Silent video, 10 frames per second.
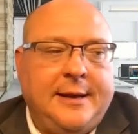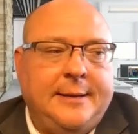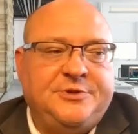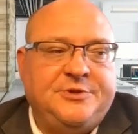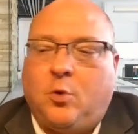
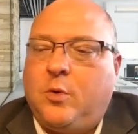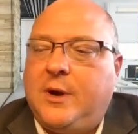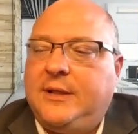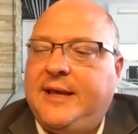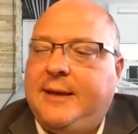So
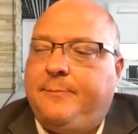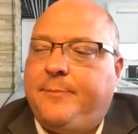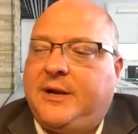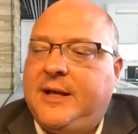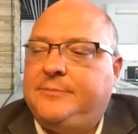really it
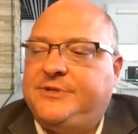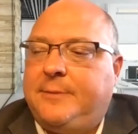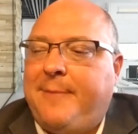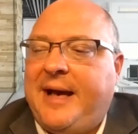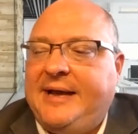becomes a
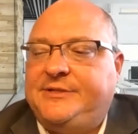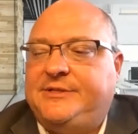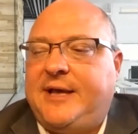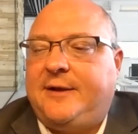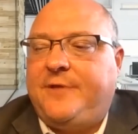
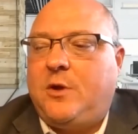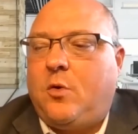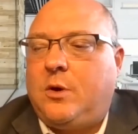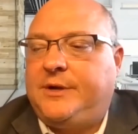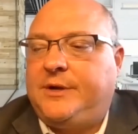mindset of the
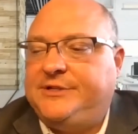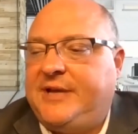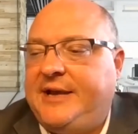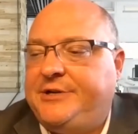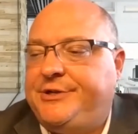
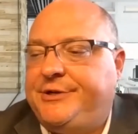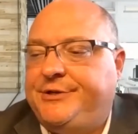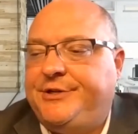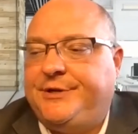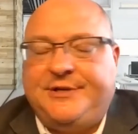organization
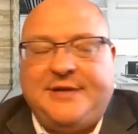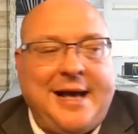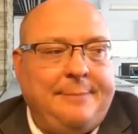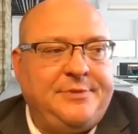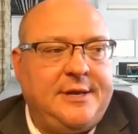to
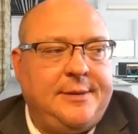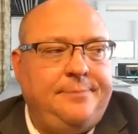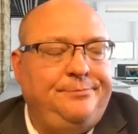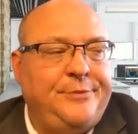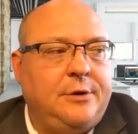adopt a
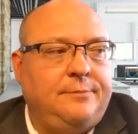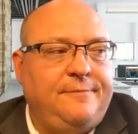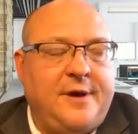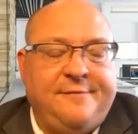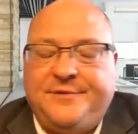
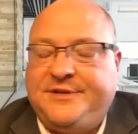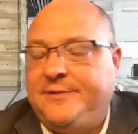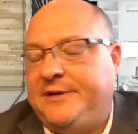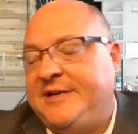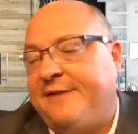
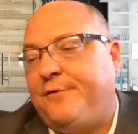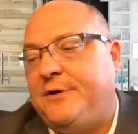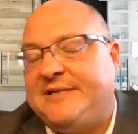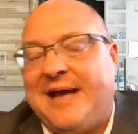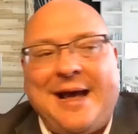
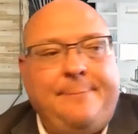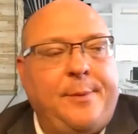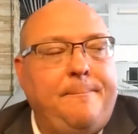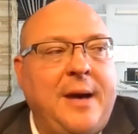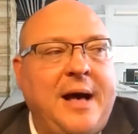different type
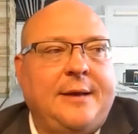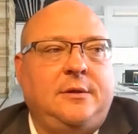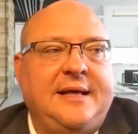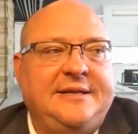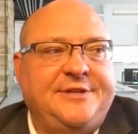of
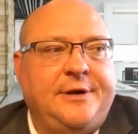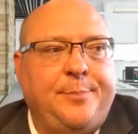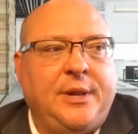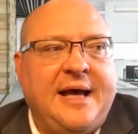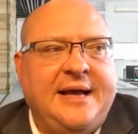model as it
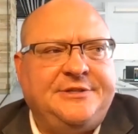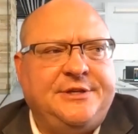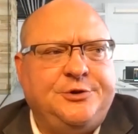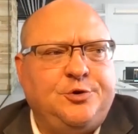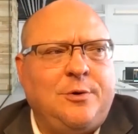applies
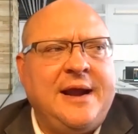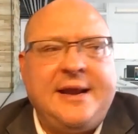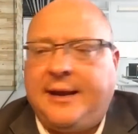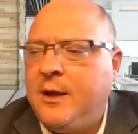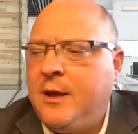to
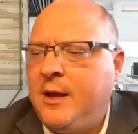training.